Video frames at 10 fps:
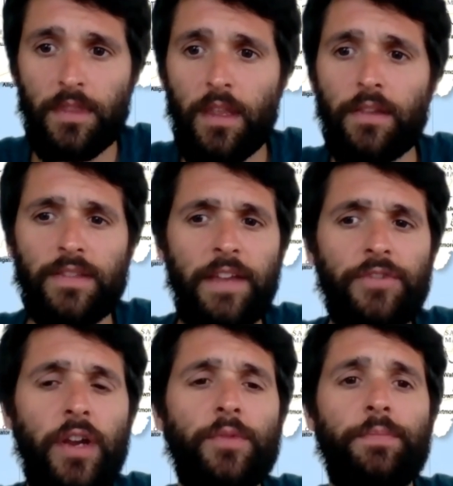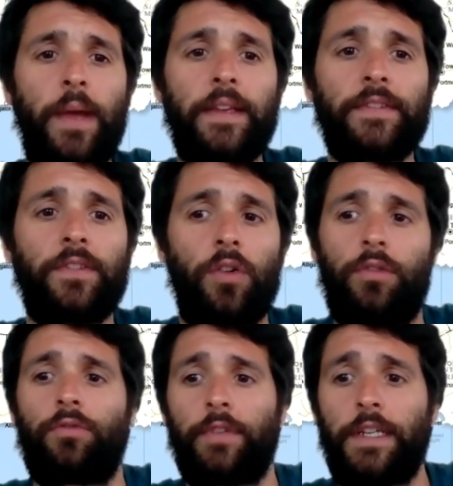The slave trade was based
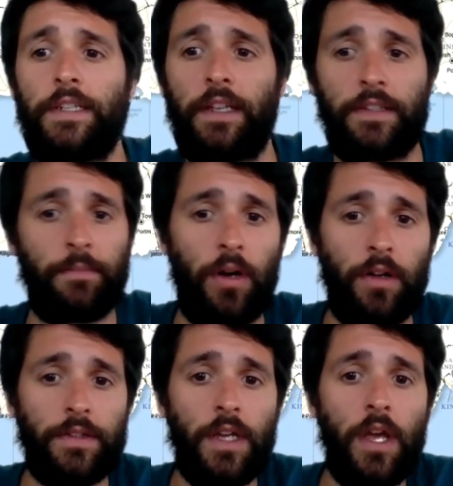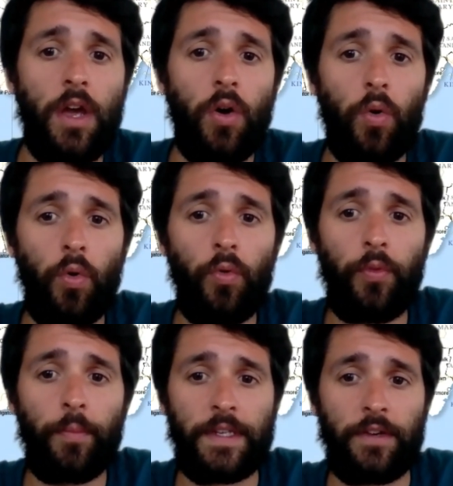on greed and demand, all
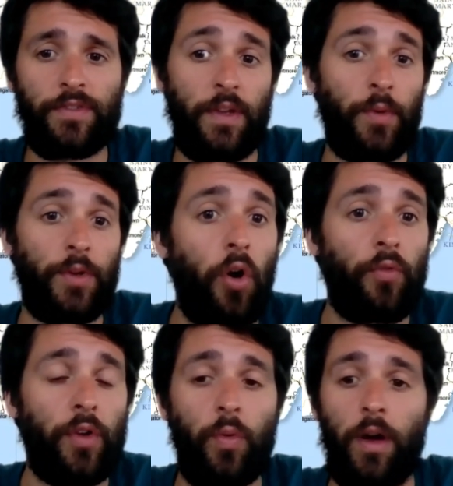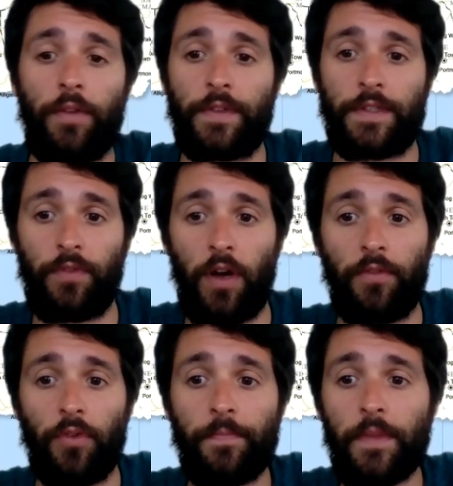for materials that were not required for
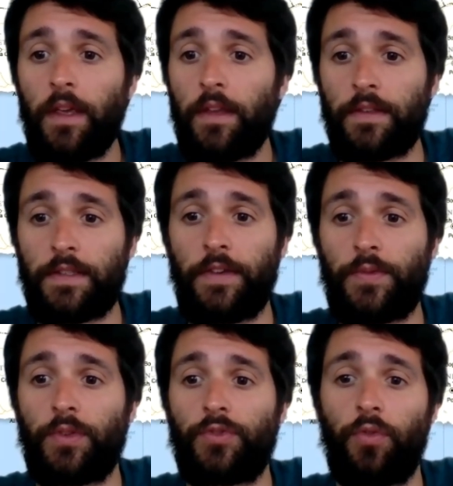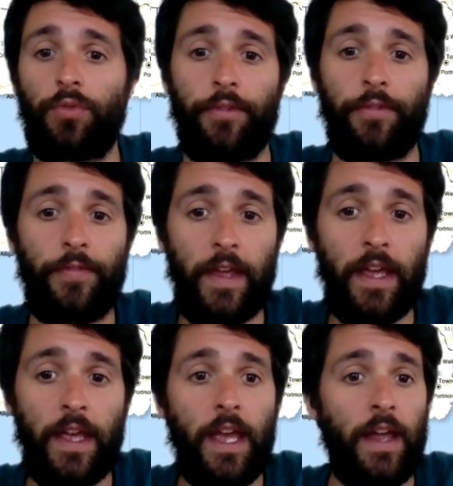survival. The slaves were controlled through
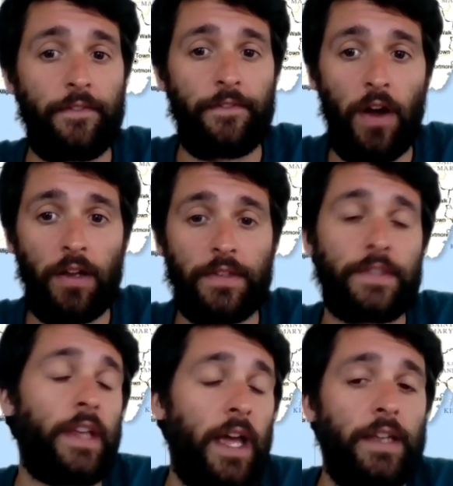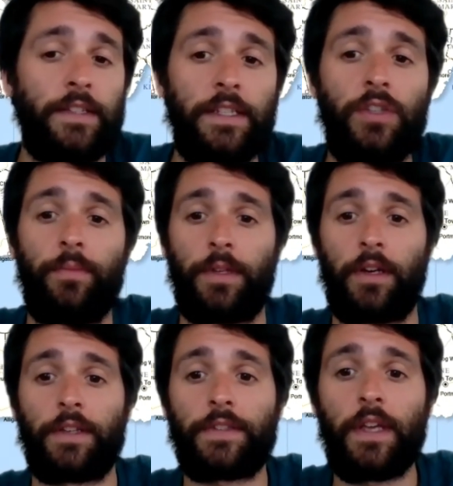fear and violence and
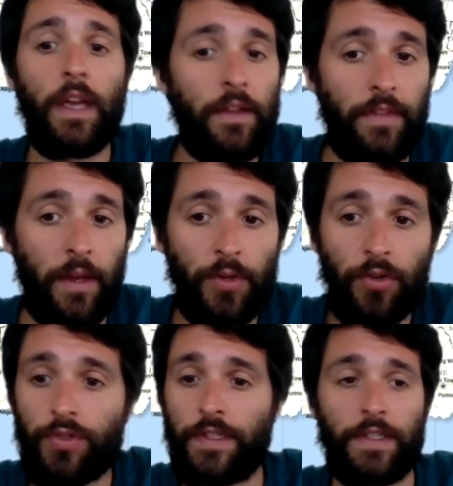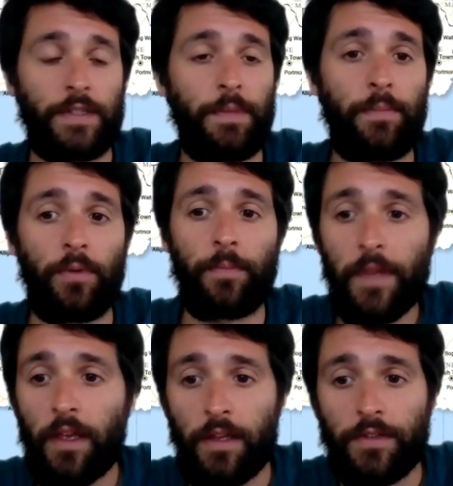dehumanized. They were not treated as people,
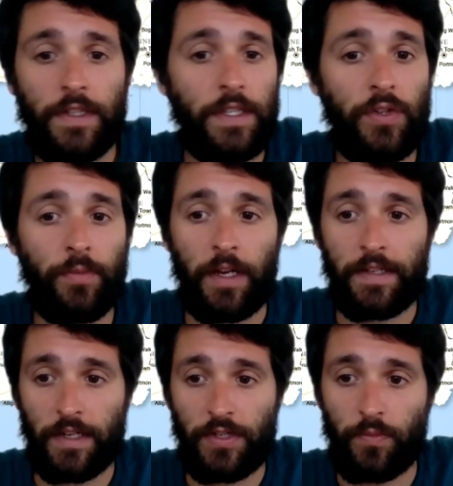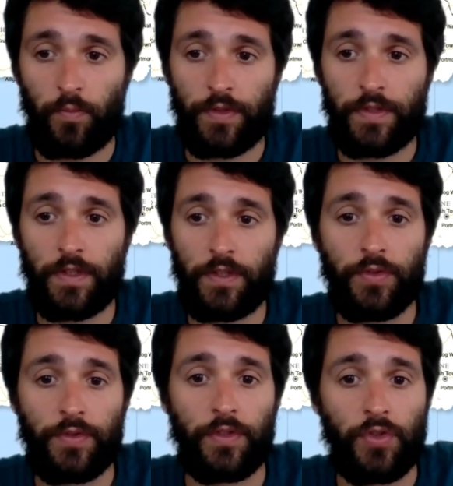and dehumanization was
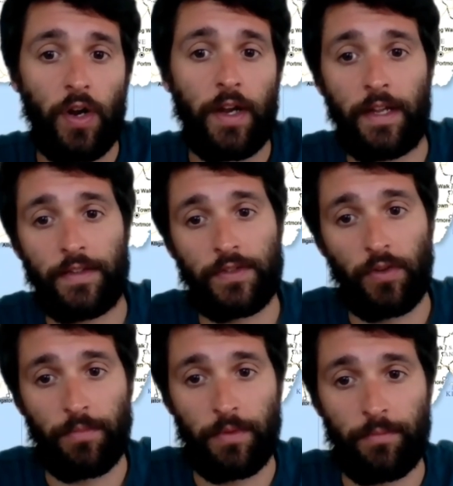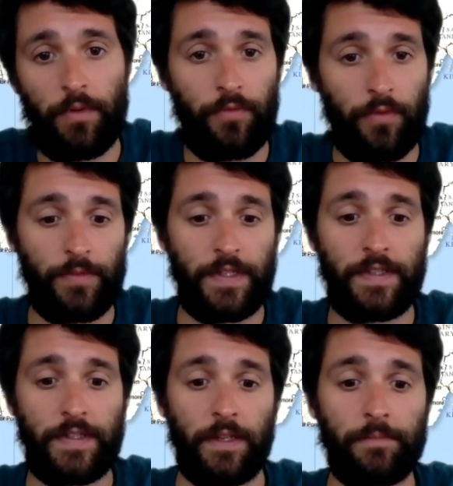used to try and stop them from resisting.